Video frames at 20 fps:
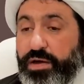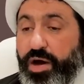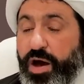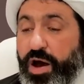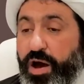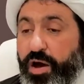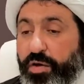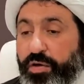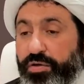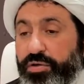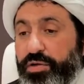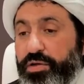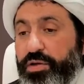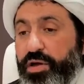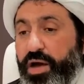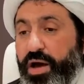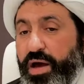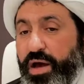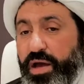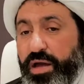Our
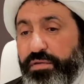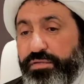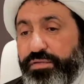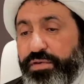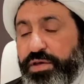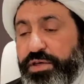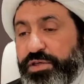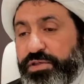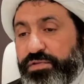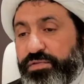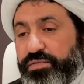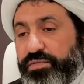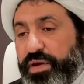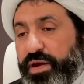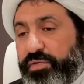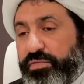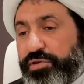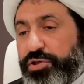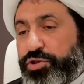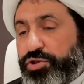life is
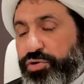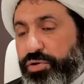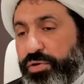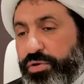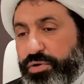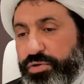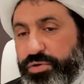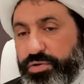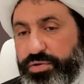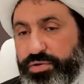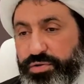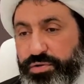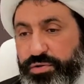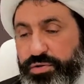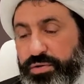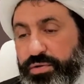very short.